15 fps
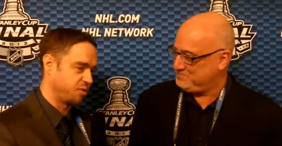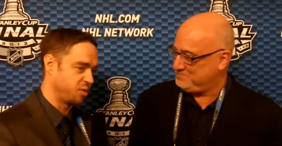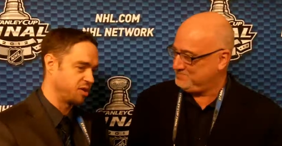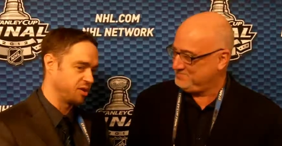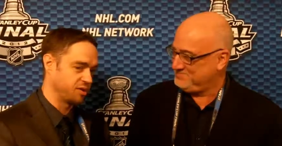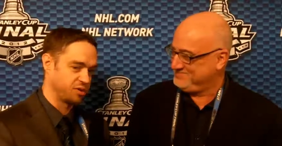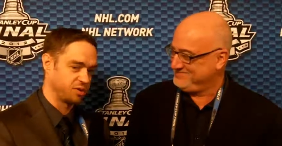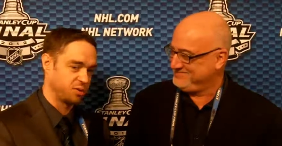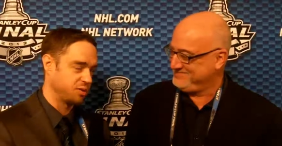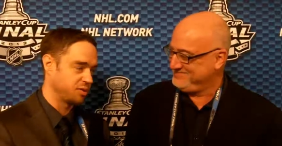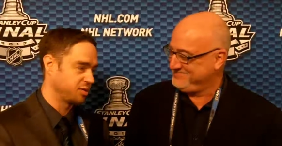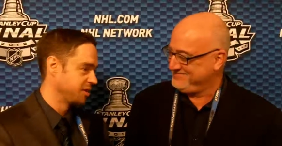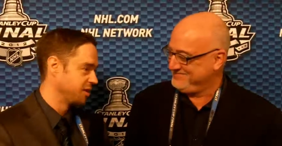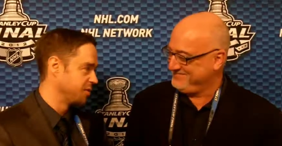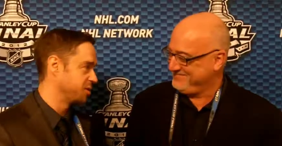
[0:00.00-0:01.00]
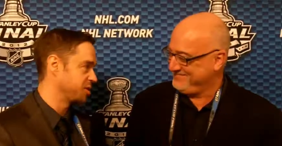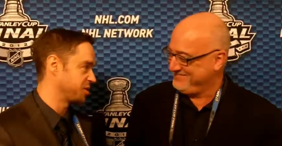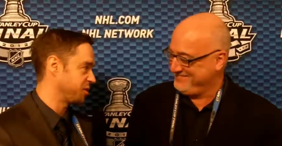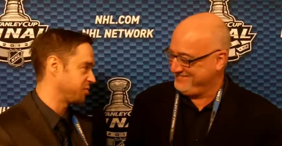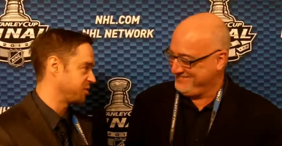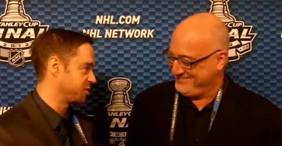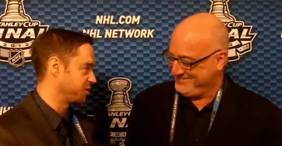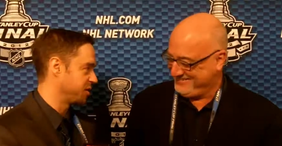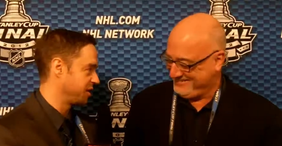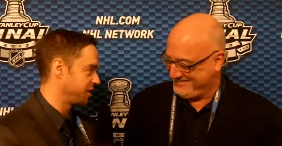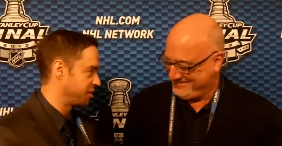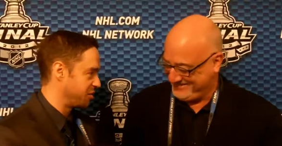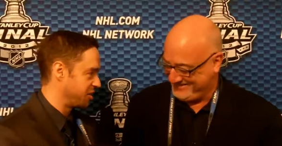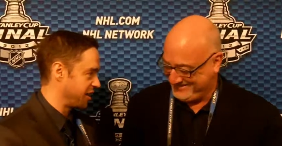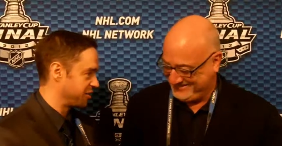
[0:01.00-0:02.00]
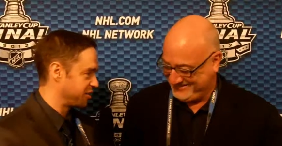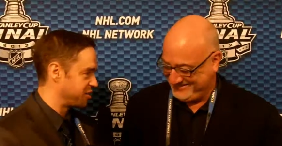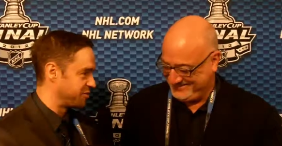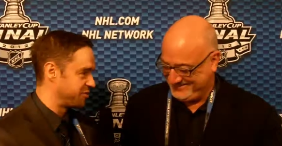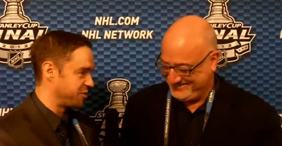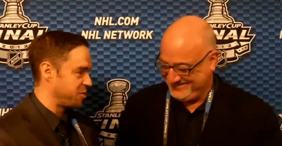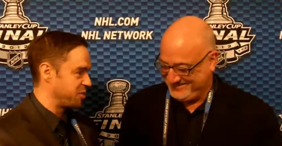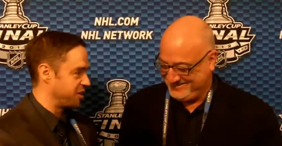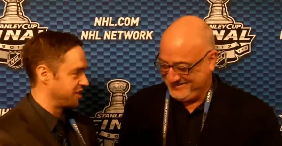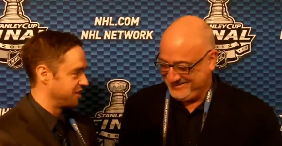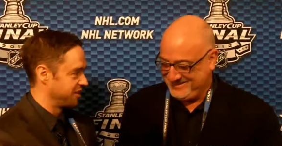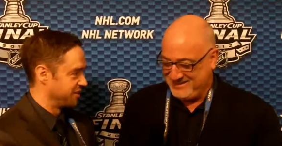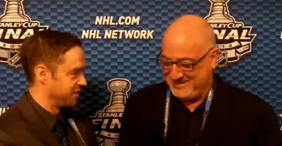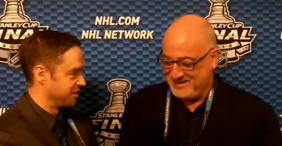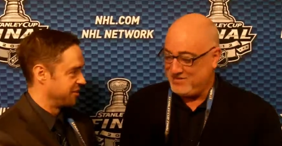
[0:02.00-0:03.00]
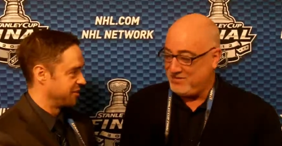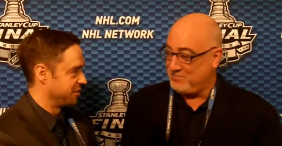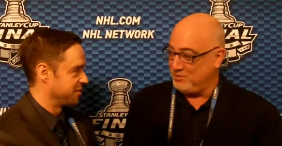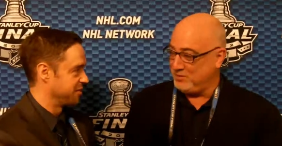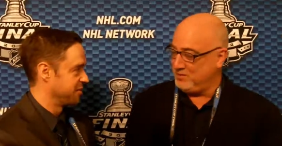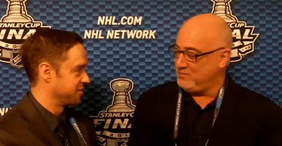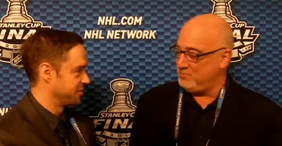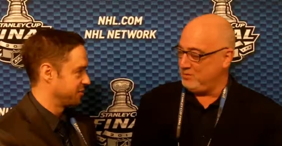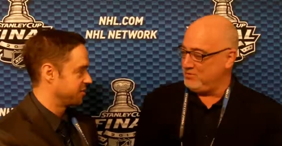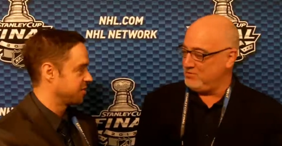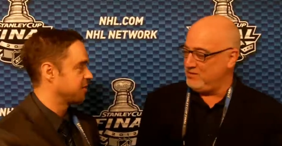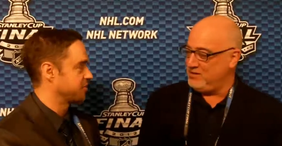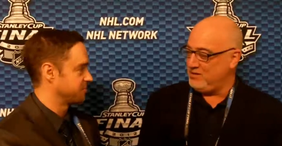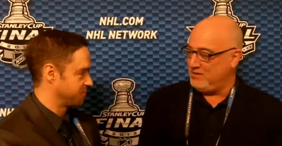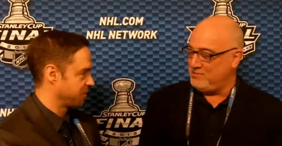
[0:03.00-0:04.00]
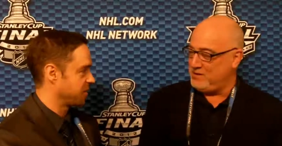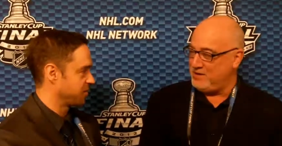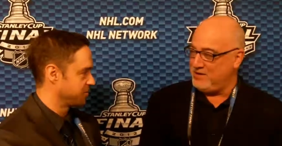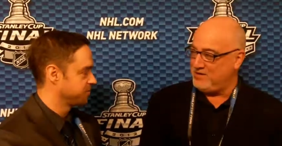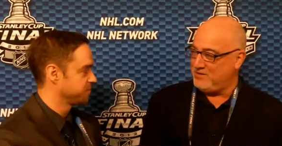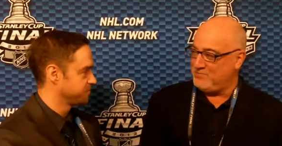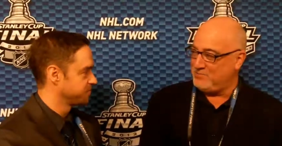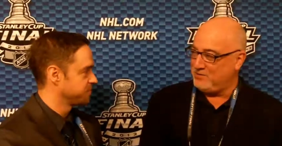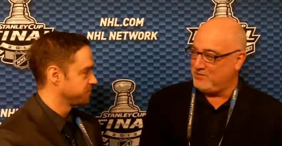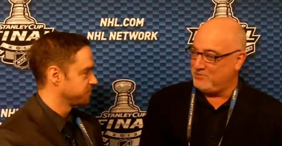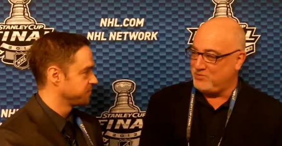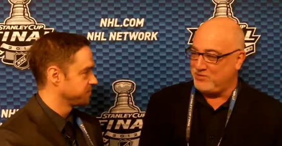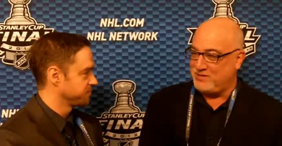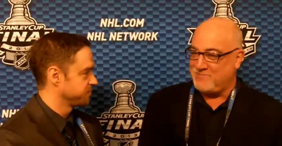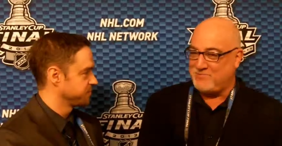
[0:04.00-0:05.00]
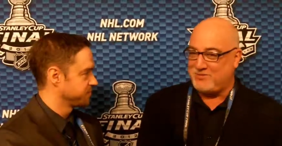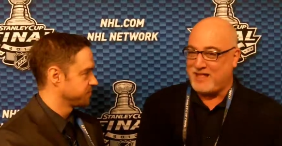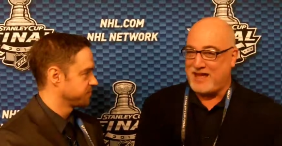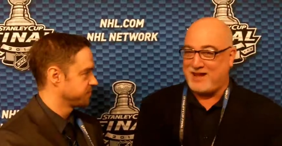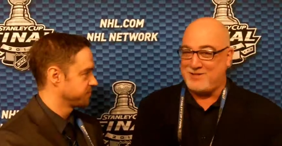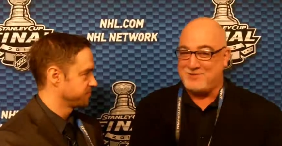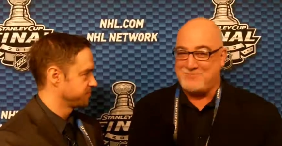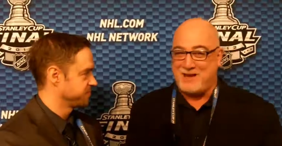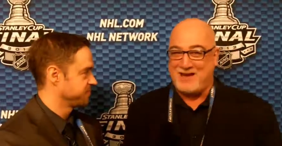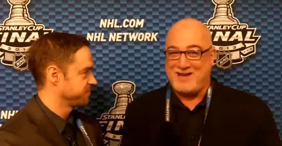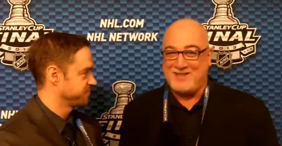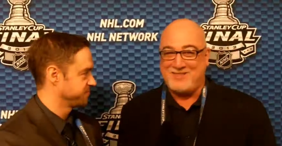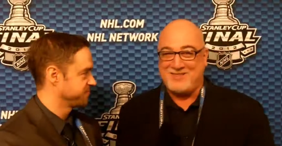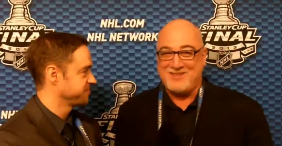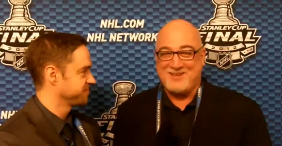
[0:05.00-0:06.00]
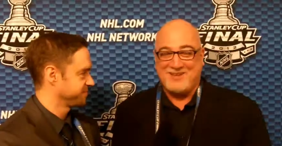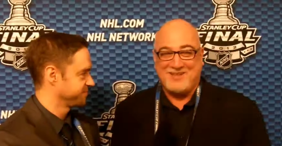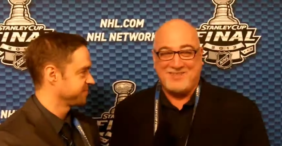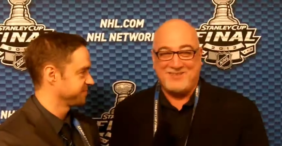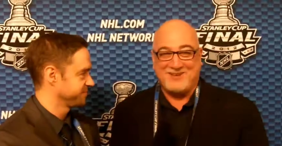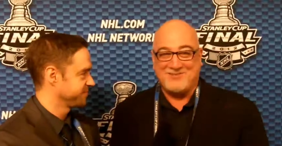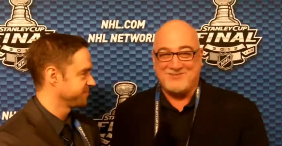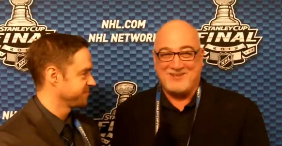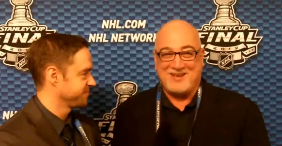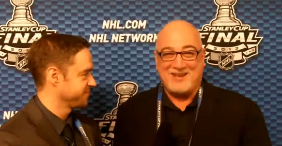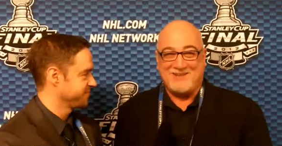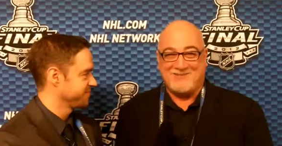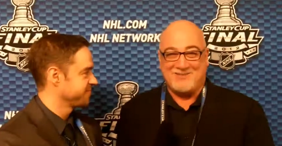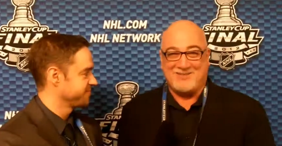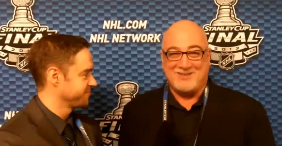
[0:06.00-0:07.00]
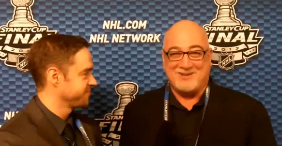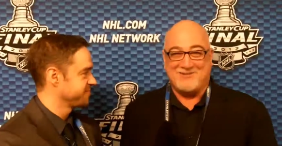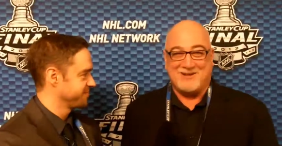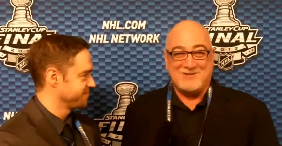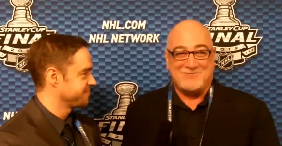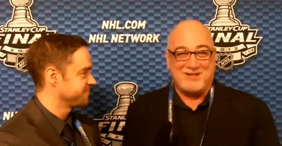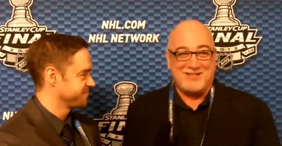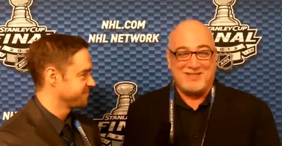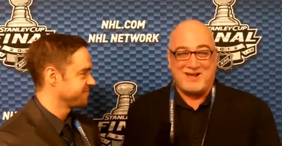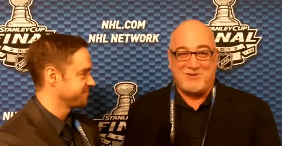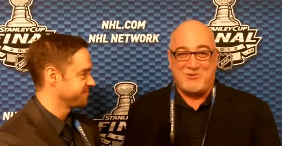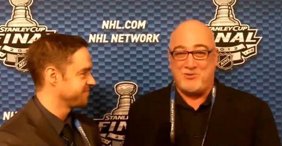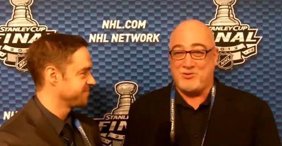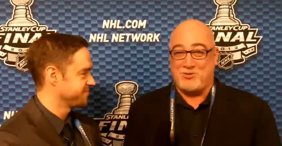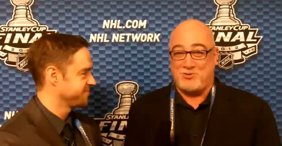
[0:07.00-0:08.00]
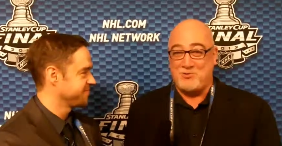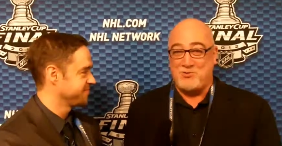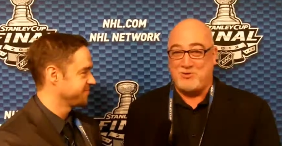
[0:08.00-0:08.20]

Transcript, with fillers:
Speaker 1: 40 years old, we should all be so lucky to be that good
Speaker 2: at 40 he's unbelievable, isn't he? I mean, he's unbelievable. You see him stacking the pads the other day; it was incredible. That's like old